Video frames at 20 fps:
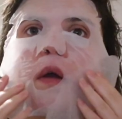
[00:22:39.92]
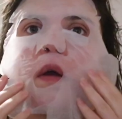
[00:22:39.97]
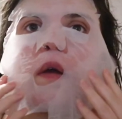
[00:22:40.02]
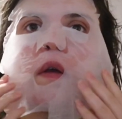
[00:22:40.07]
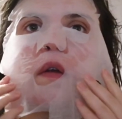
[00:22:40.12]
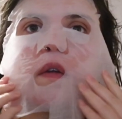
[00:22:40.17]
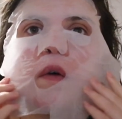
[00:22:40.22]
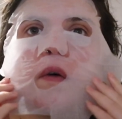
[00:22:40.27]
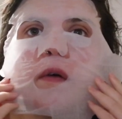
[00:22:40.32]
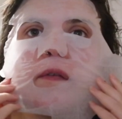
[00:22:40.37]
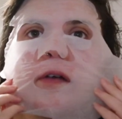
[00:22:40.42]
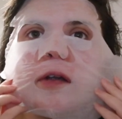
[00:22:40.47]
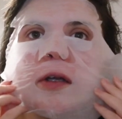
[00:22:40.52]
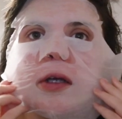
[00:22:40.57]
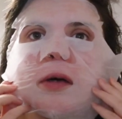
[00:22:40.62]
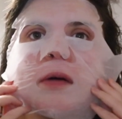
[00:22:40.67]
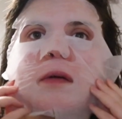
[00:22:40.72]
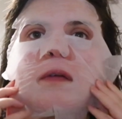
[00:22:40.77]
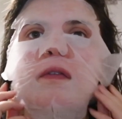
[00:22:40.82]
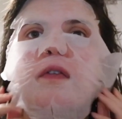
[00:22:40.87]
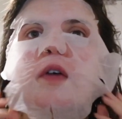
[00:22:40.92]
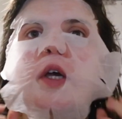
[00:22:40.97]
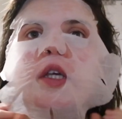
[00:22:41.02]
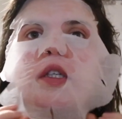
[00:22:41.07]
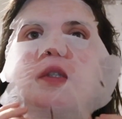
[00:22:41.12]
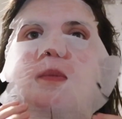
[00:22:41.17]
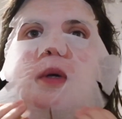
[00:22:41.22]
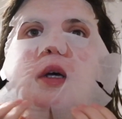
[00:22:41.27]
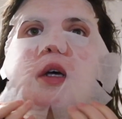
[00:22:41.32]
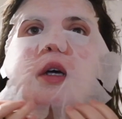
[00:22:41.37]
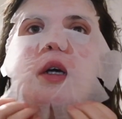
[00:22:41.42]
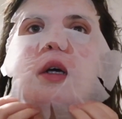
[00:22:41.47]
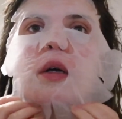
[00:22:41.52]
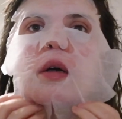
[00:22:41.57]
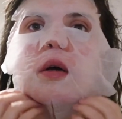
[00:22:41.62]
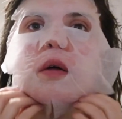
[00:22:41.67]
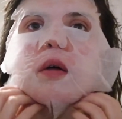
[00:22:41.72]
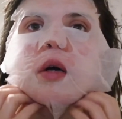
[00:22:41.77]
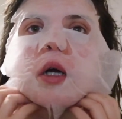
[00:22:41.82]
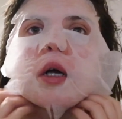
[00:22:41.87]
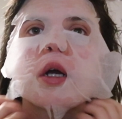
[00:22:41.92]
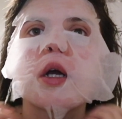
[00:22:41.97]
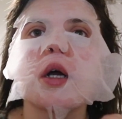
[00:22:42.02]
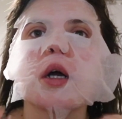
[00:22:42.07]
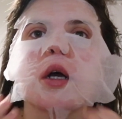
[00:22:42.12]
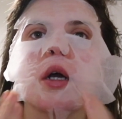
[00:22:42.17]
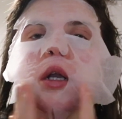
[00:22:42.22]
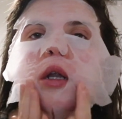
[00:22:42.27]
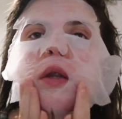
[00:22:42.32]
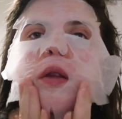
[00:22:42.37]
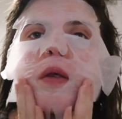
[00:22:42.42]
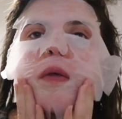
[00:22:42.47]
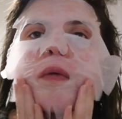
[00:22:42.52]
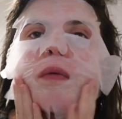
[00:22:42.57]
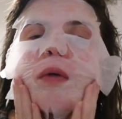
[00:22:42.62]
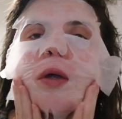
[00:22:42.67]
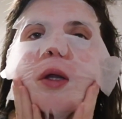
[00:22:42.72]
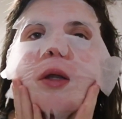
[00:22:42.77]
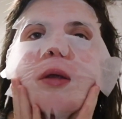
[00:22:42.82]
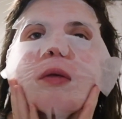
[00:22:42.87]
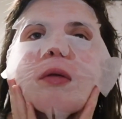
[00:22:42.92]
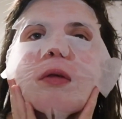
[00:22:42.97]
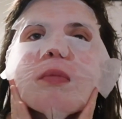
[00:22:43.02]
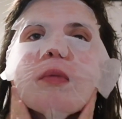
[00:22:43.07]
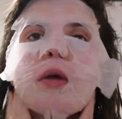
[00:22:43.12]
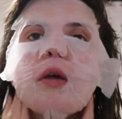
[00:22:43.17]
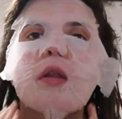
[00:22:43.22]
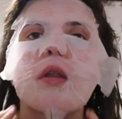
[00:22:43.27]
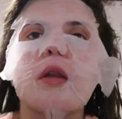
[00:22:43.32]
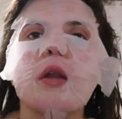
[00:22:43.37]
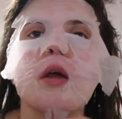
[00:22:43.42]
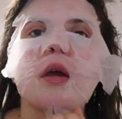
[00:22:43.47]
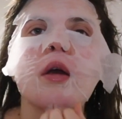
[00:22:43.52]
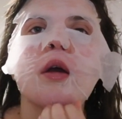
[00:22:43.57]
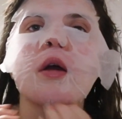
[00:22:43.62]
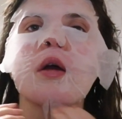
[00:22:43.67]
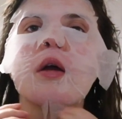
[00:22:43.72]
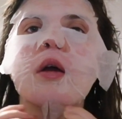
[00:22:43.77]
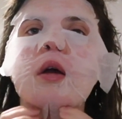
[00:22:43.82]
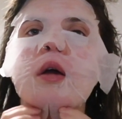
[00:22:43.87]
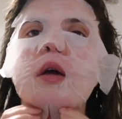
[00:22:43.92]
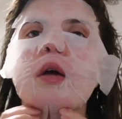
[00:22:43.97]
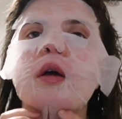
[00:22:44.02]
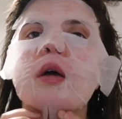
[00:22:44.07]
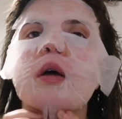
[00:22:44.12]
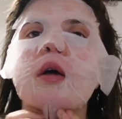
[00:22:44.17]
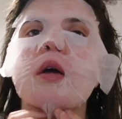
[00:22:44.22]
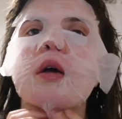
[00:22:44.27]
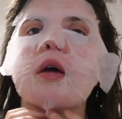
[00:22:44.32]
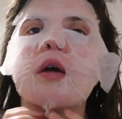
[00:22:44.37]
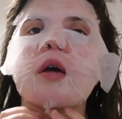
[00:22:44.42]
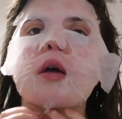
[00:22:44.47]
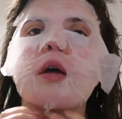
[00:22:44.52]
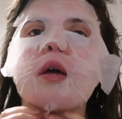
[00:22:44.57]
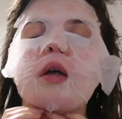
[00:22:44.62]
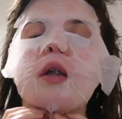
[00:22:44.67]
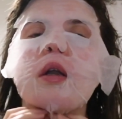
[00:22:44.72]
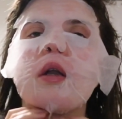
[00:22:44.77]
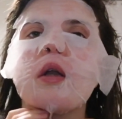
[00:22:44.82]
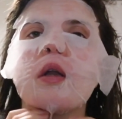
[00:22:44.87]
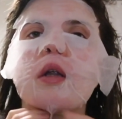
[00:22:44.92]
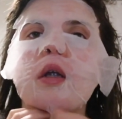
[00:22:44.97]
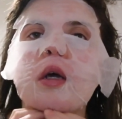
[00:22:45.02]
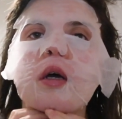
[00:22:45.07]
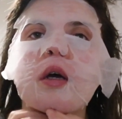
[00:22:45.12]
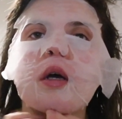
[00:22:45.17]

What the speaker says: We saw a video on Facebook where a guy did this really smoothly, and